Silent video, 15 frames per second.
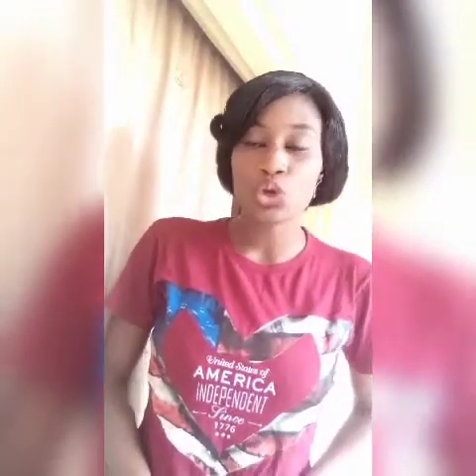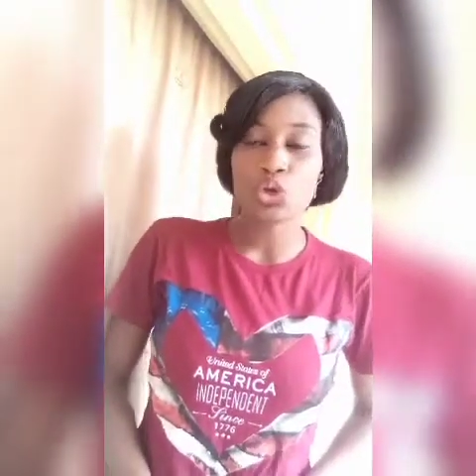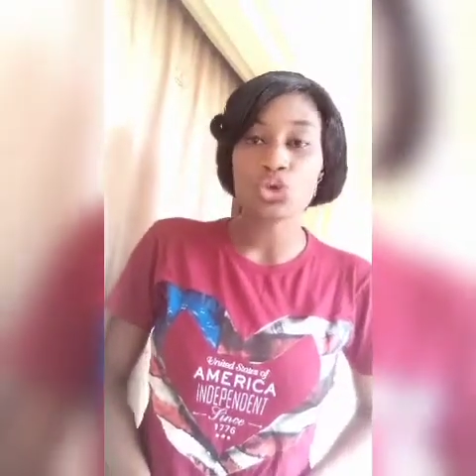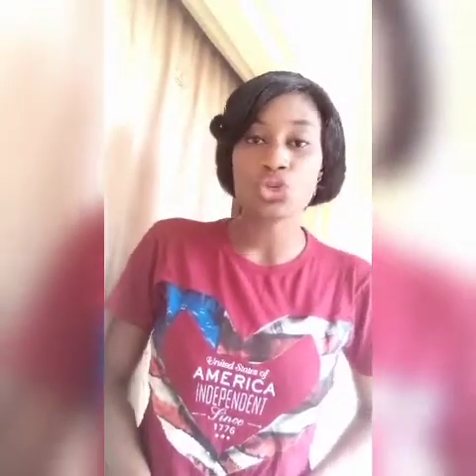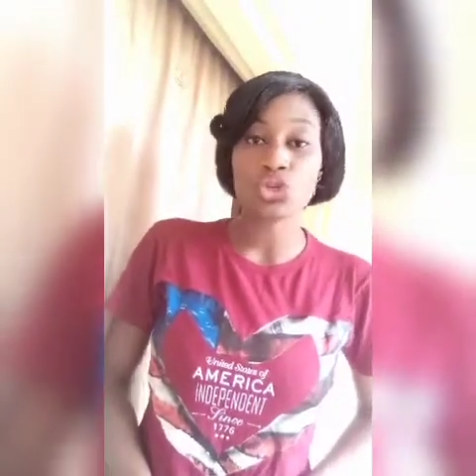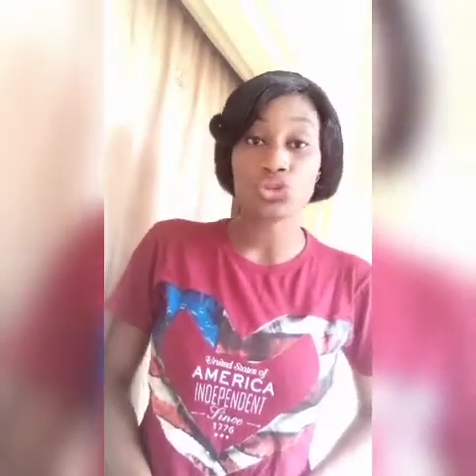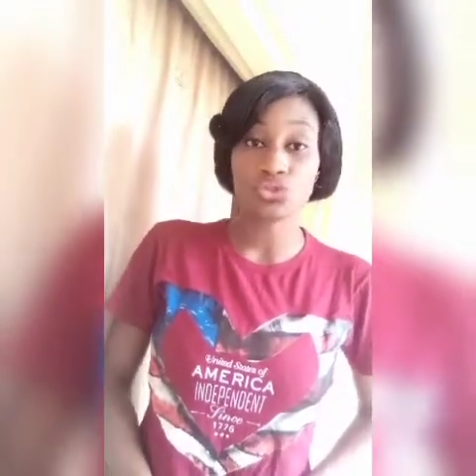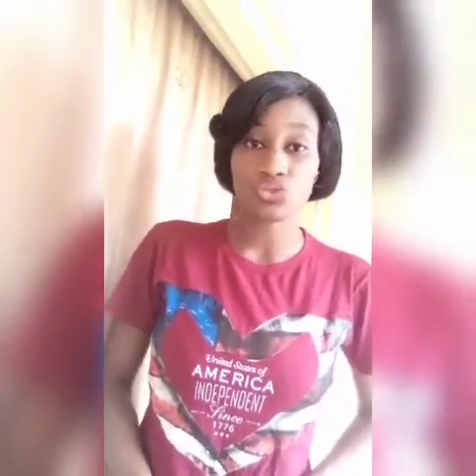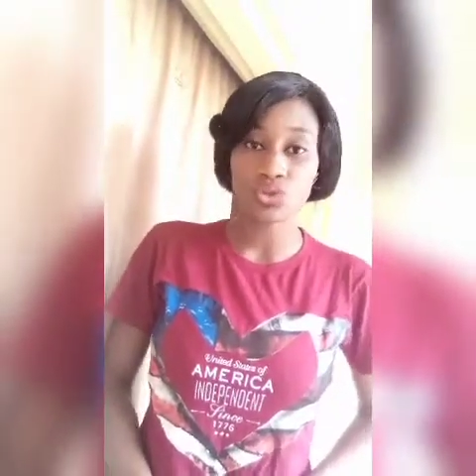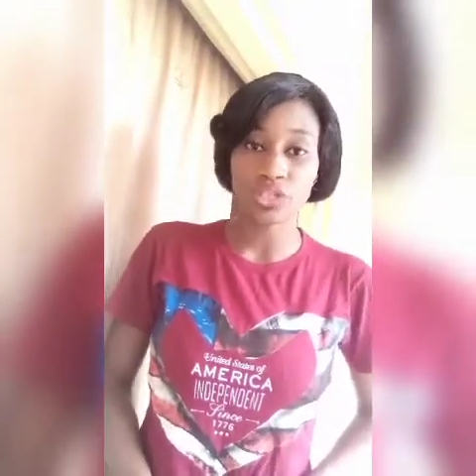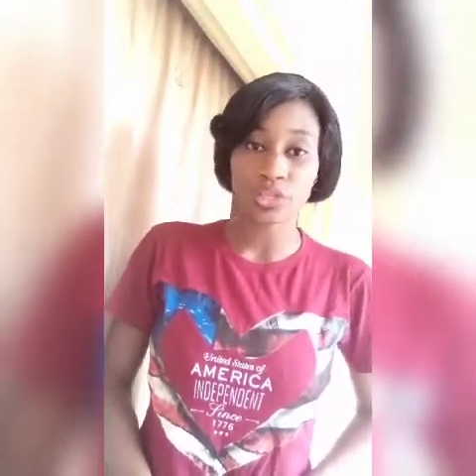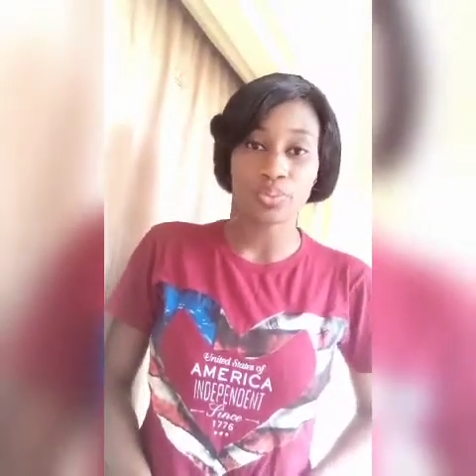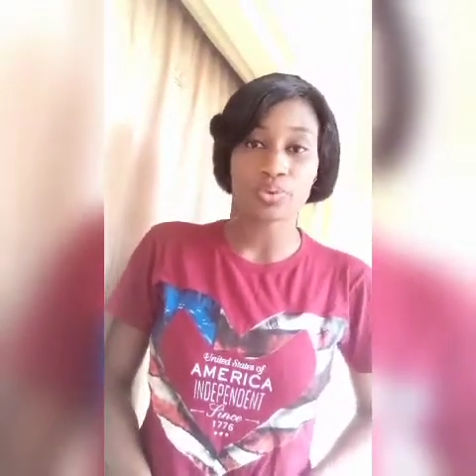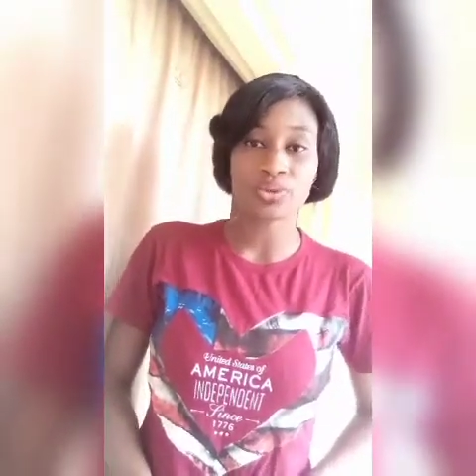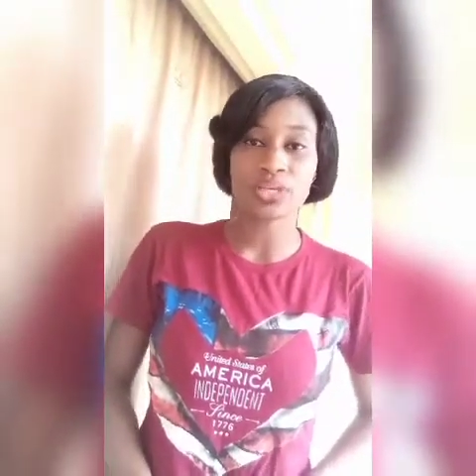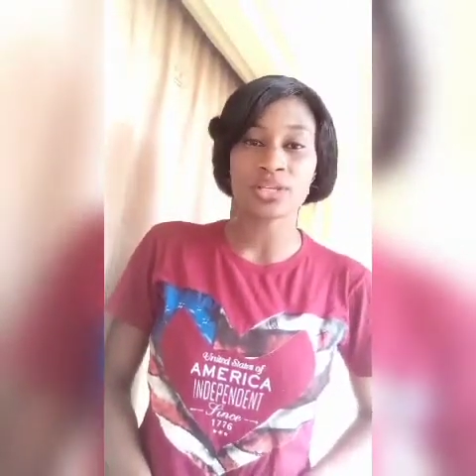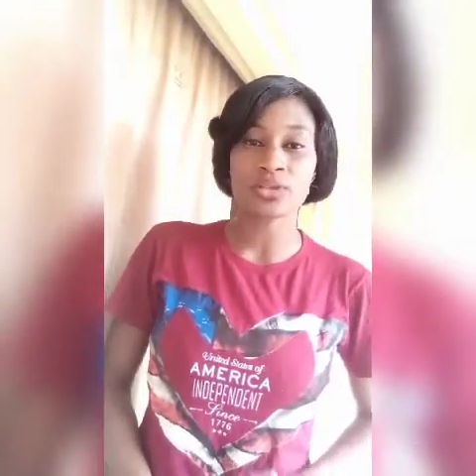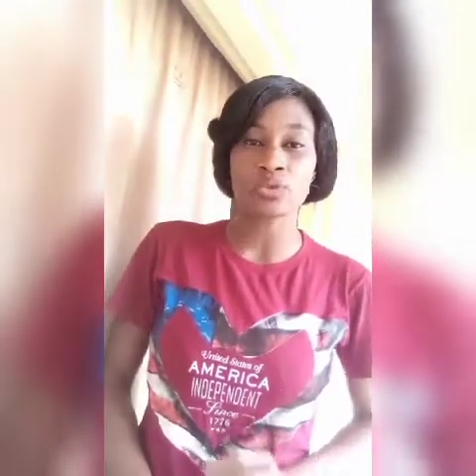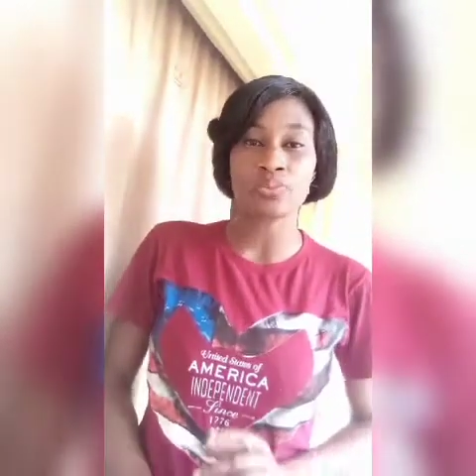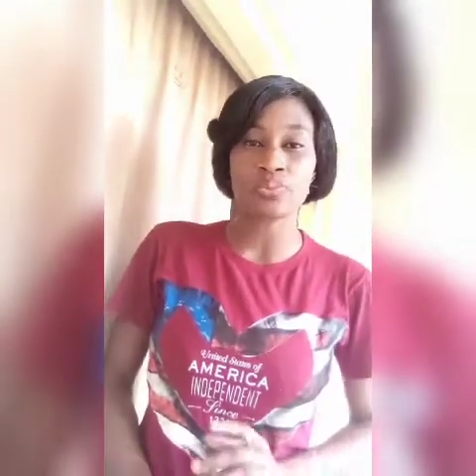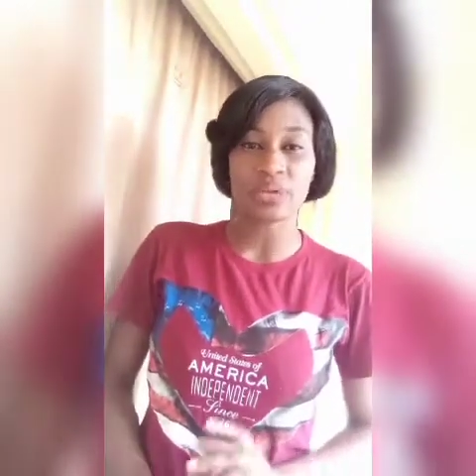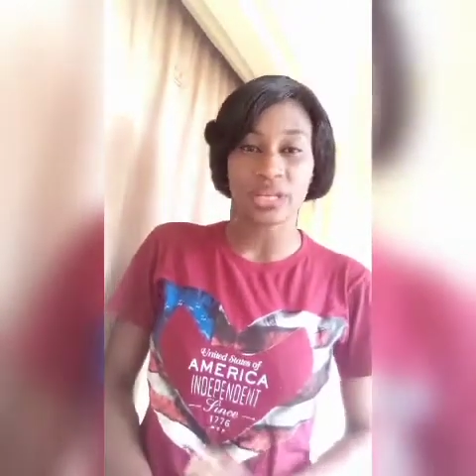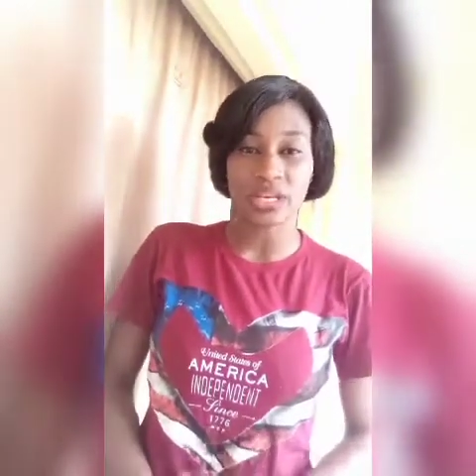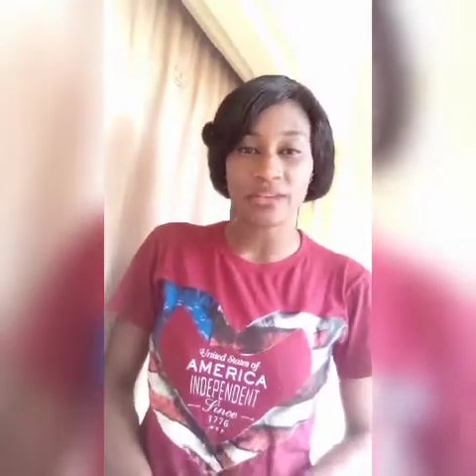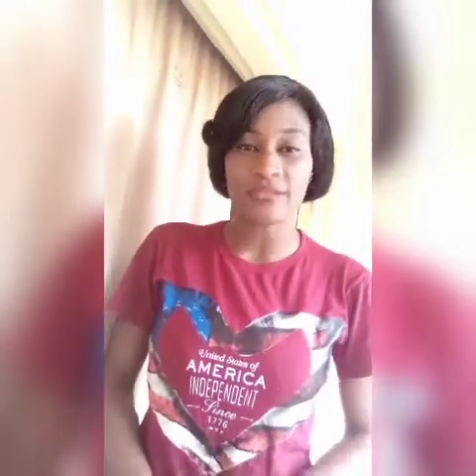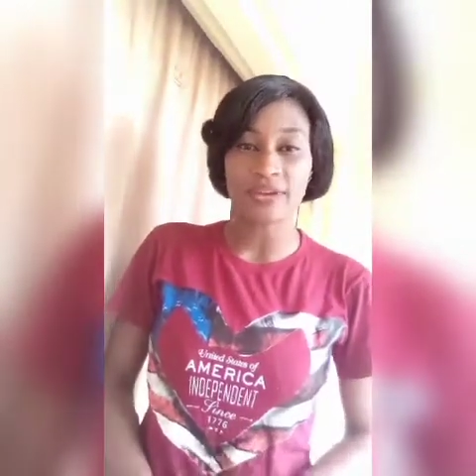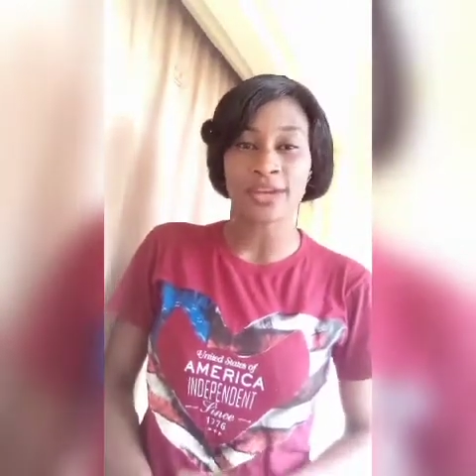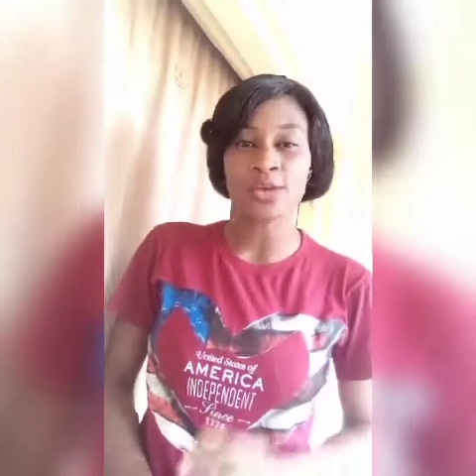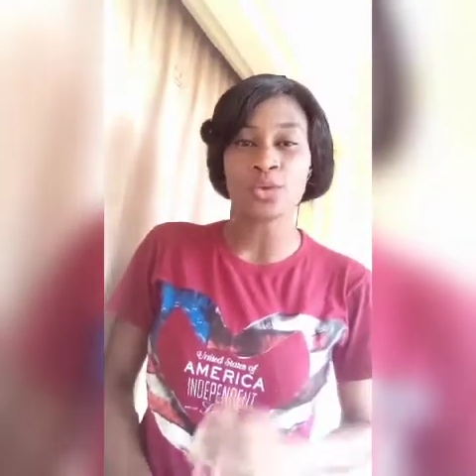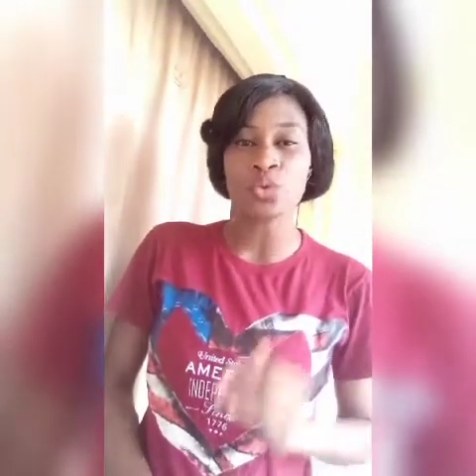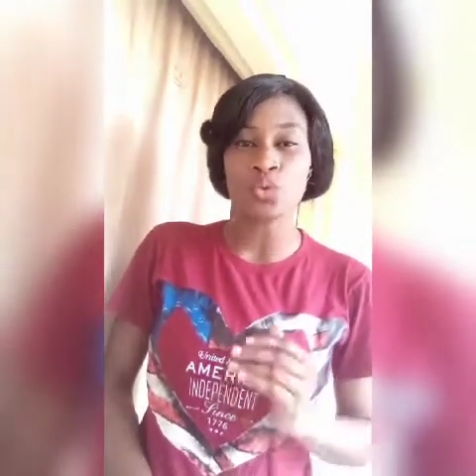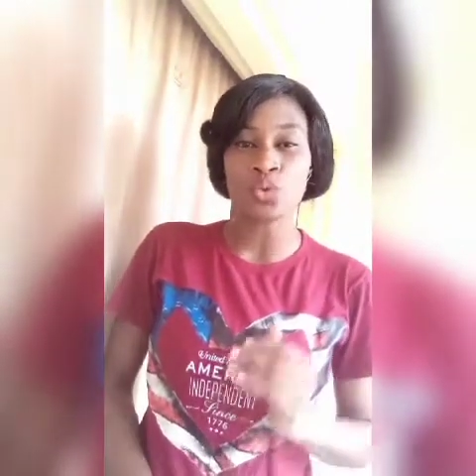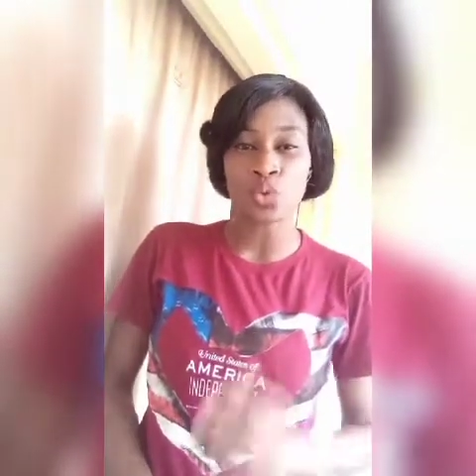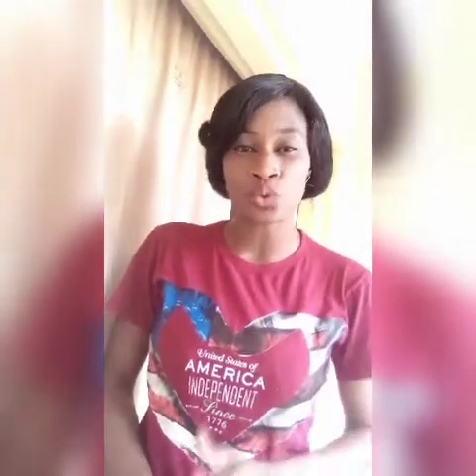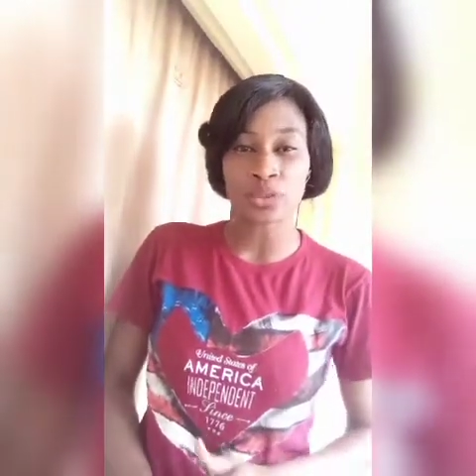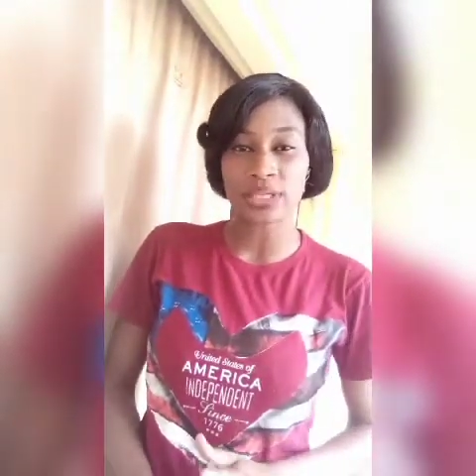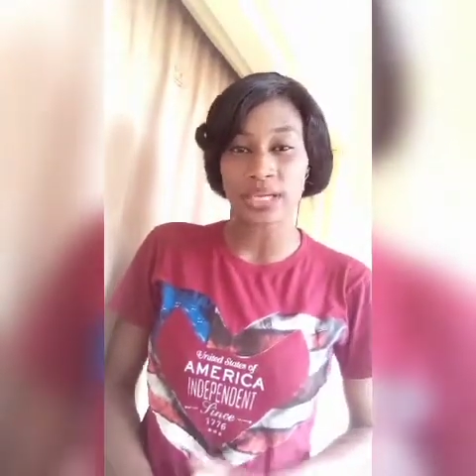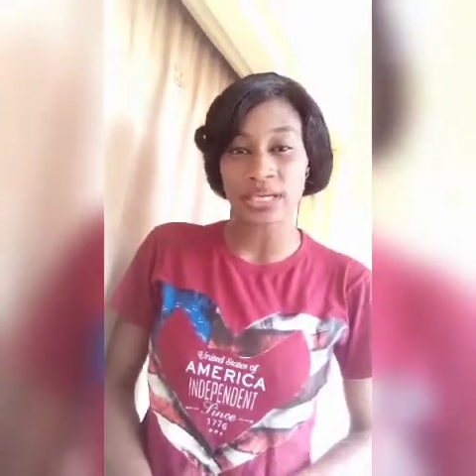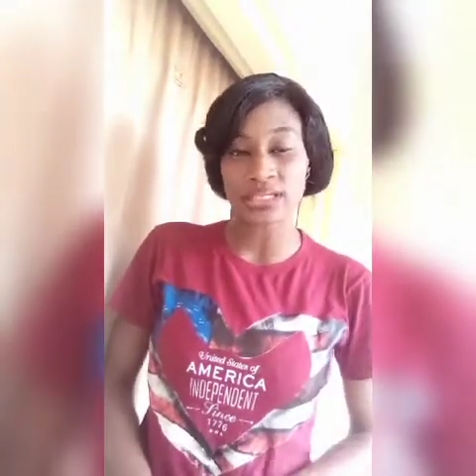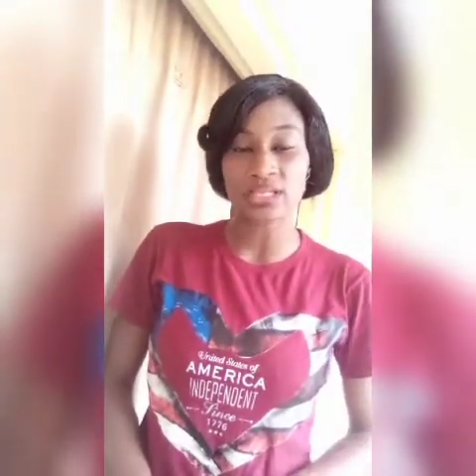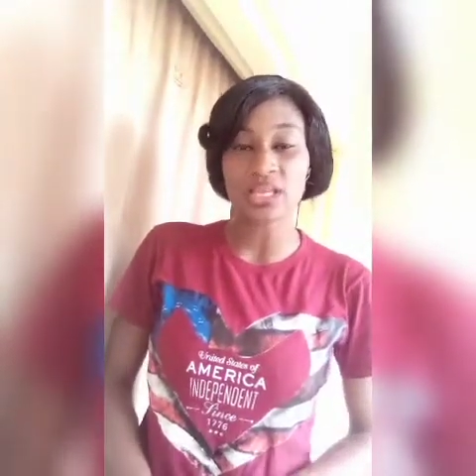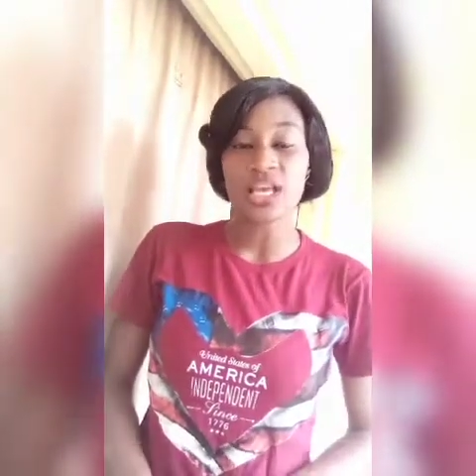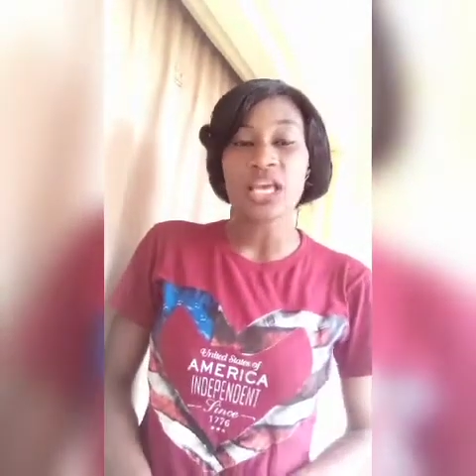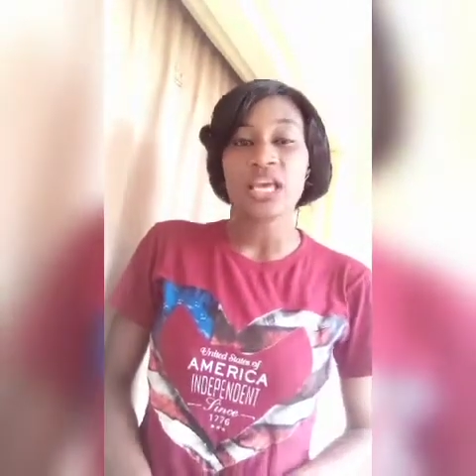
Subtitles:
You just trust the process, you believe and you know that